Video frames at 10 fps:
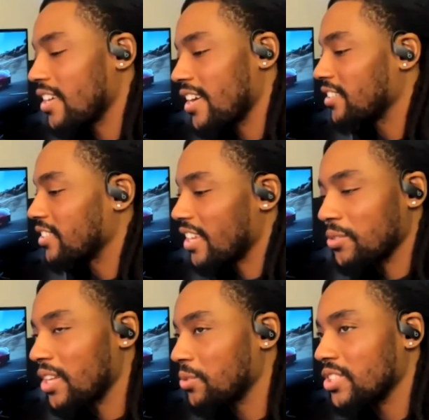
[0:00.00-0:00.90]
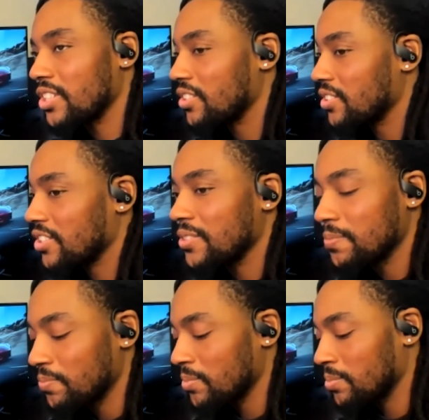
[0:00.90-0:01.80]
Like we said earlier,
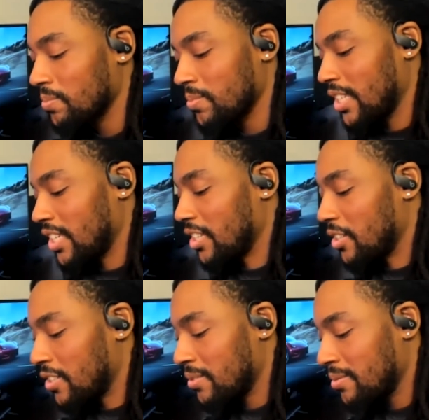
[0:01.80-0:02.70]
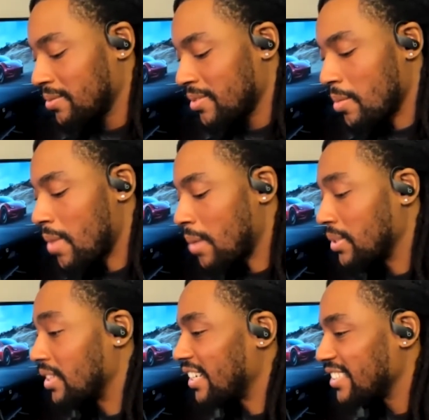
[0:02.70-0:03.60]
Elon might be
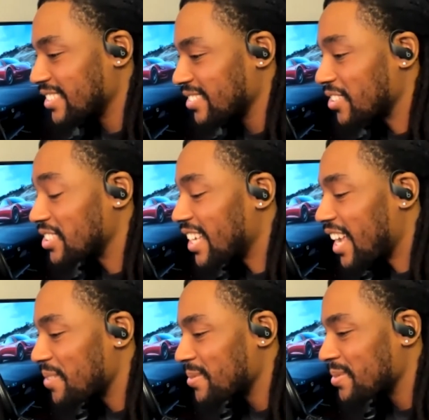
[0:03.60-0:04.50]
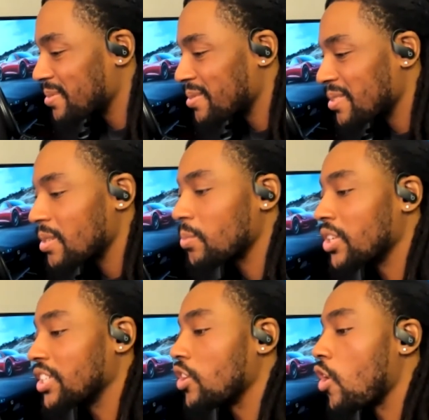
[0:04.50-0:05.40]
late on time, but
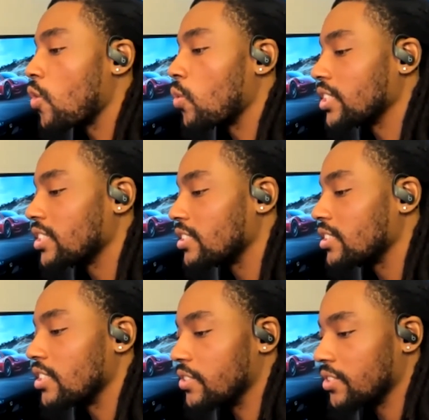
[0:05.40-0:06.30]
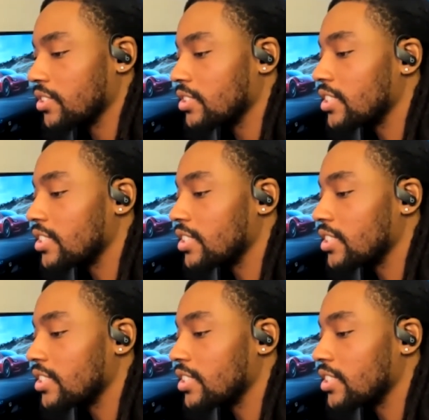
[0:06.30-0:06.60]
he always delivers.